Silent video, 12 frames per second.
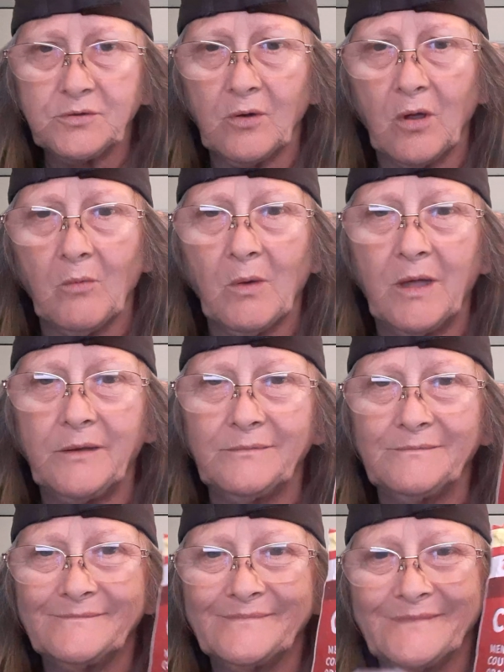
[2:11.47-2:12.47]
the wrong one.
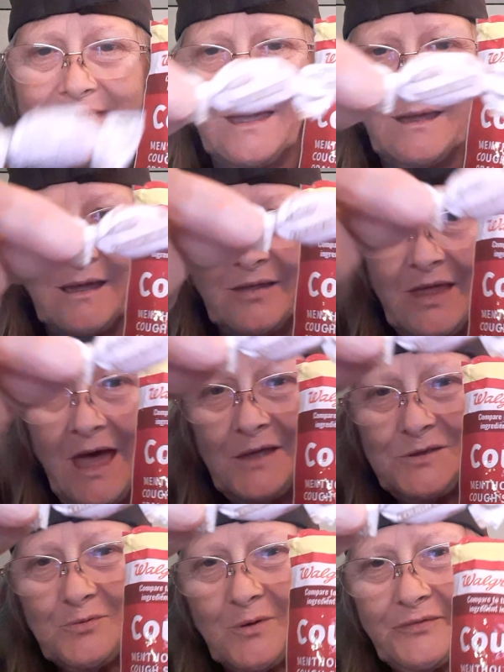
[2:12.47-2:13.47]

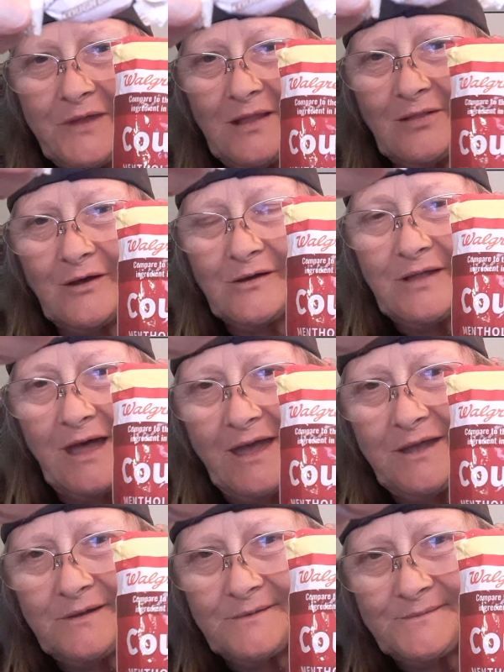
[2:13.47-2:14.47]
That's what they look
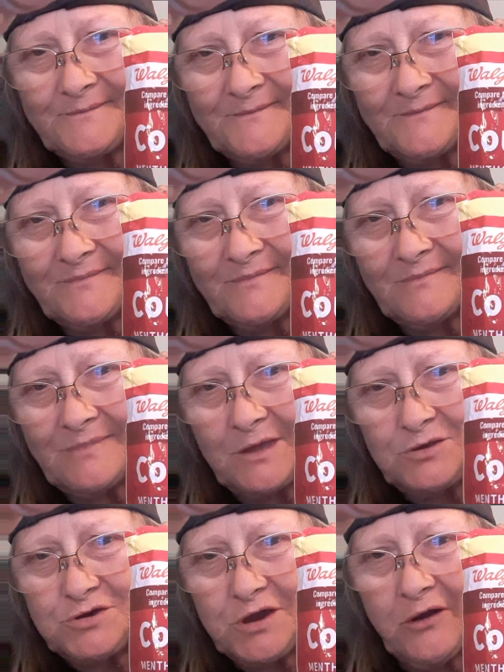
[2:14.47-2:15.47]
like, the
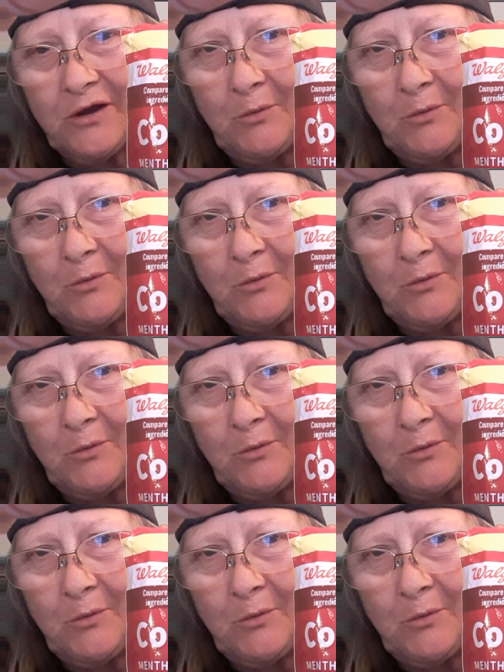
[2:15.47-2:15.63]
cherry